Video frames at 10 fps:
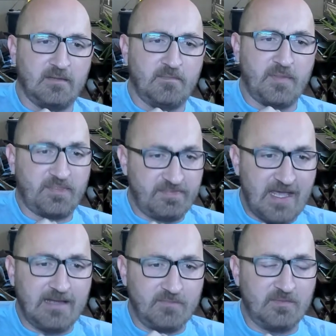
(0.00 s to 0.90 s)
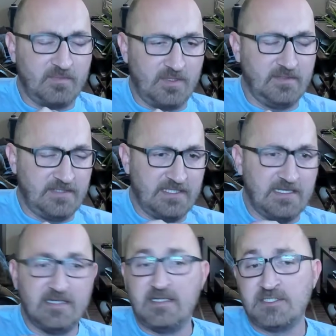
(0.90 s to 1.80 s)
But that but the,
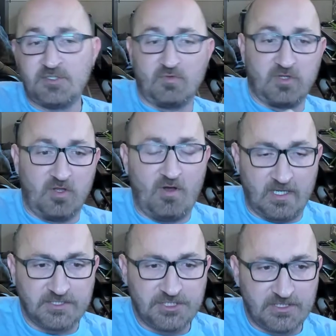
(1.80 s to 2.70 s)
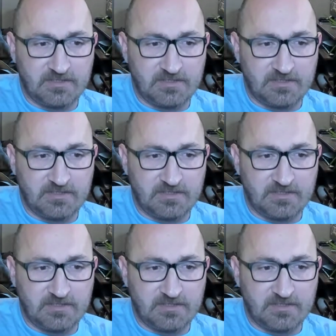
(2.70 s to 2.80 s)
the initial launch